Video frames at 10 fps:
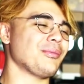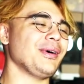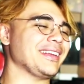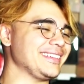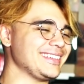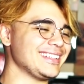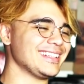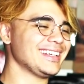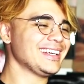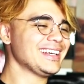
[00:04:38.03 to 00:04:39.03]
What?
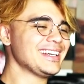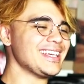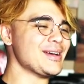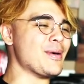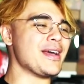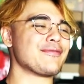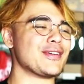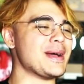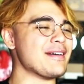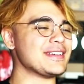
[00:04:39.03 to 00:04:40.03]
It went
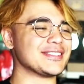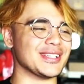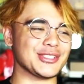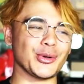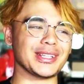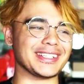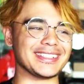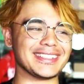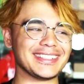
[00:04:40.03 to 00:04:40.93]
from heaven to a toilet.